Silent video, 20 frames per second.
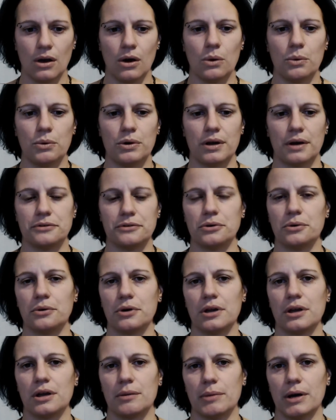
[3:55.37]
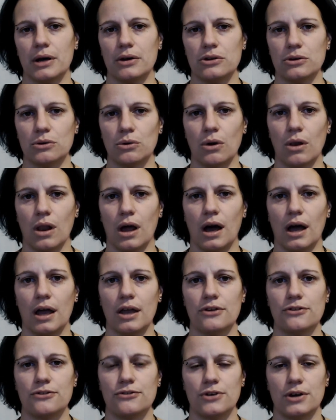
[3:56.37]
We're now talking about your
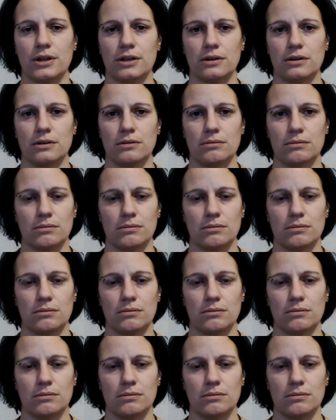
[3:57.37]
life and